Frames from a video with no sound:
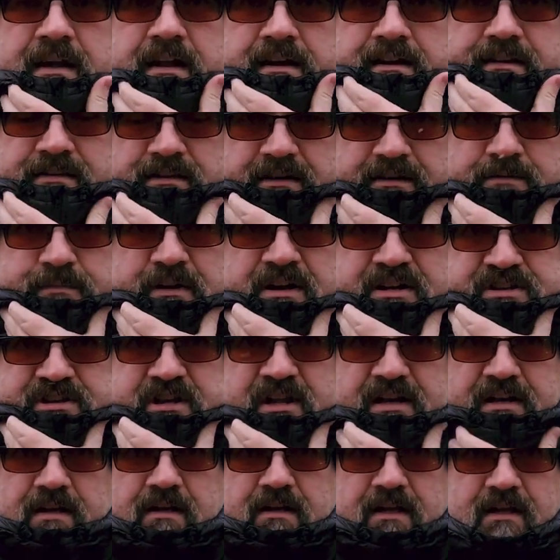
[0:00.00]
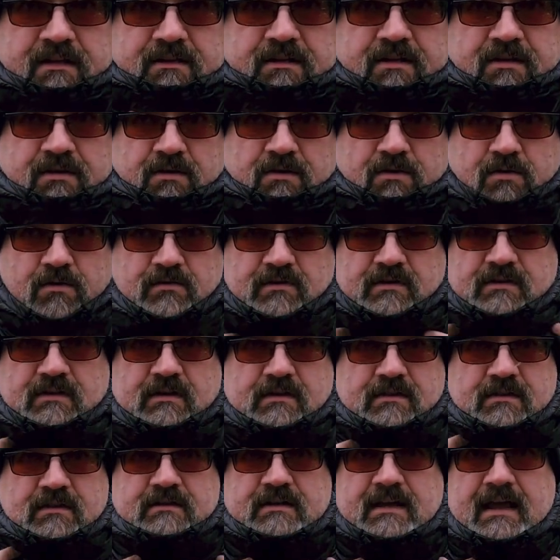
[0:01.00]
kind of tuck my chin into
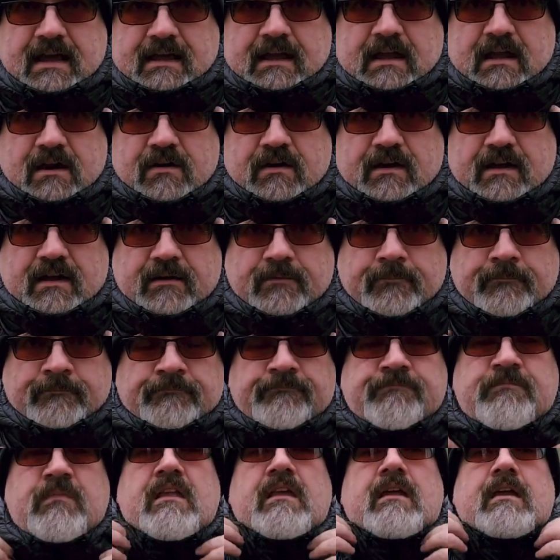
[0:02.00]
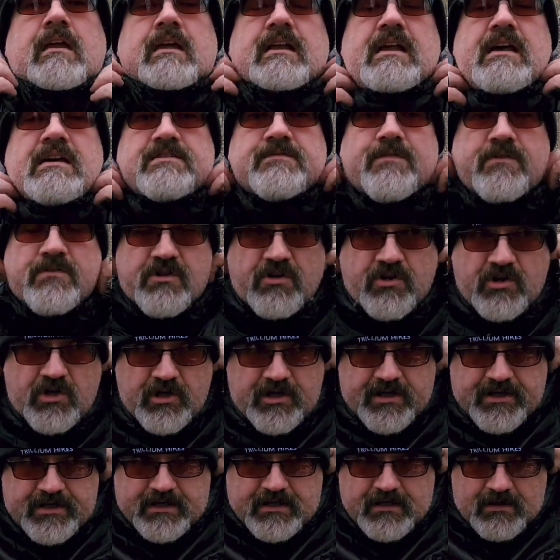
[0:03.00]
the neck area. And as for the
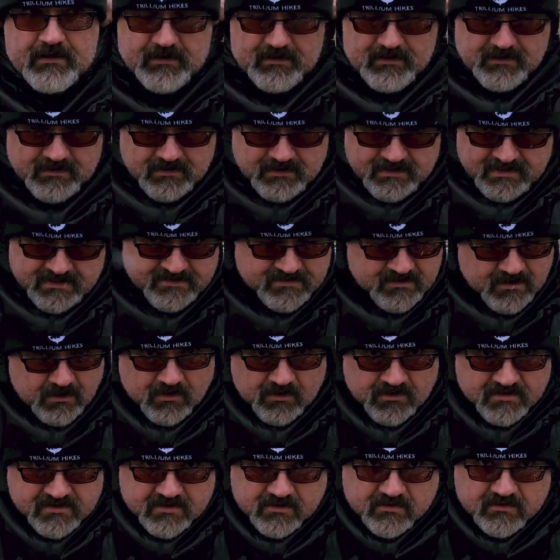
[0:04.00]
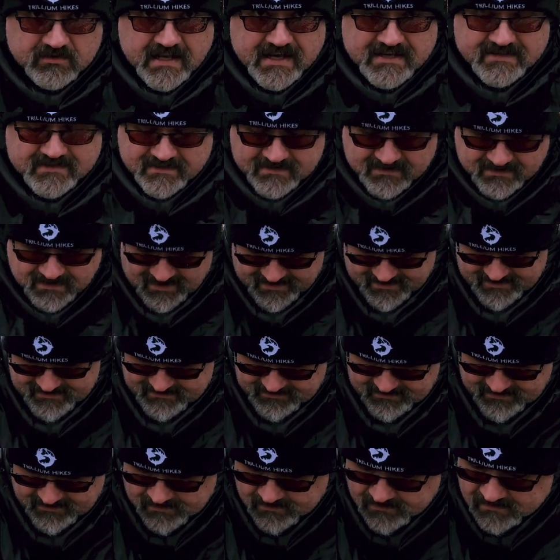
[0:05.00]
hood, it's also
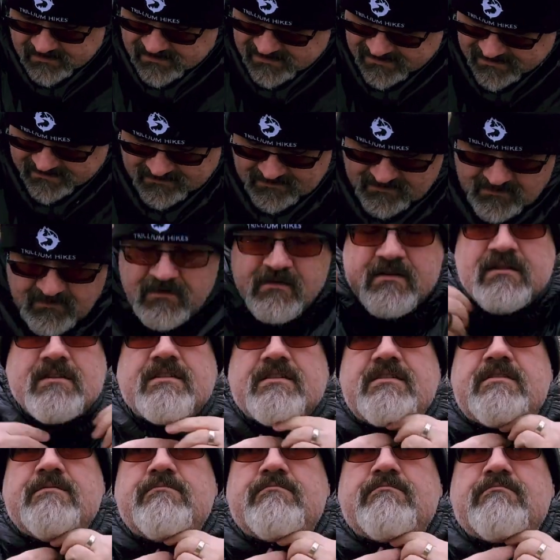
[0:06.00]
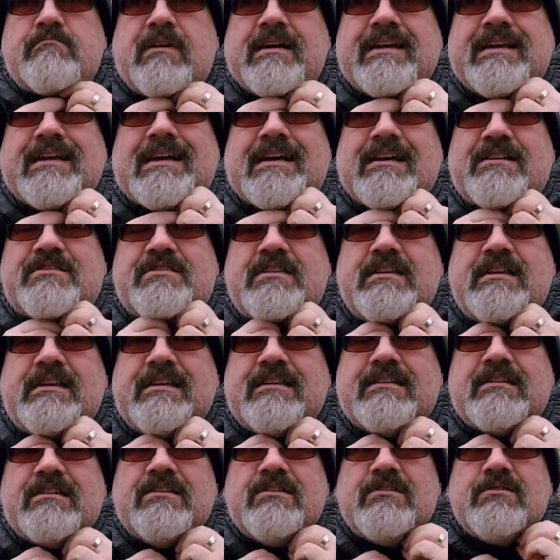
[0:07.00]
elasticized. Might actually
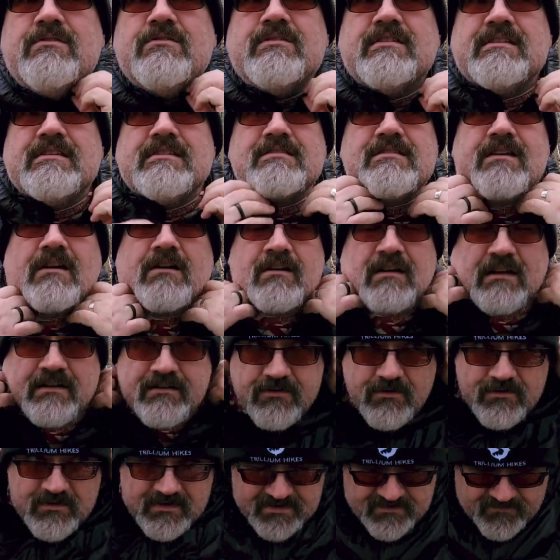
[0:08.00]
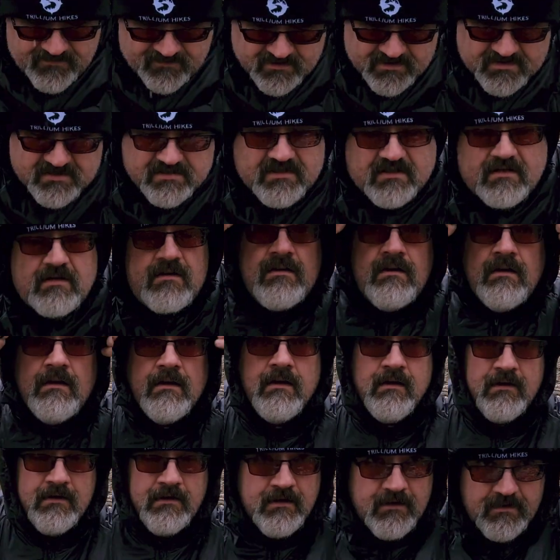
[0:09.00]
need to do this or undo this first.
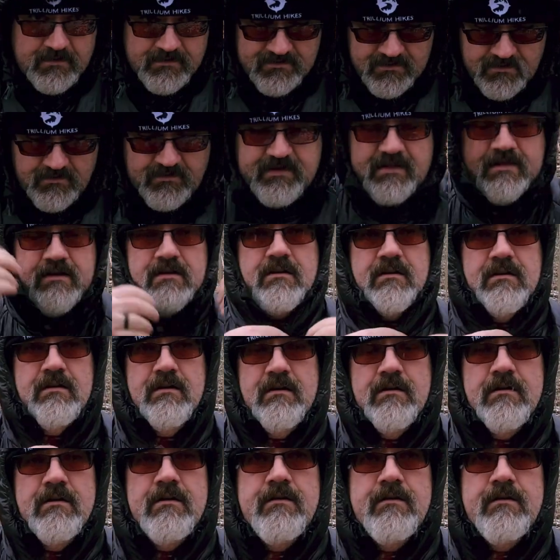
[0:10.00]
So here,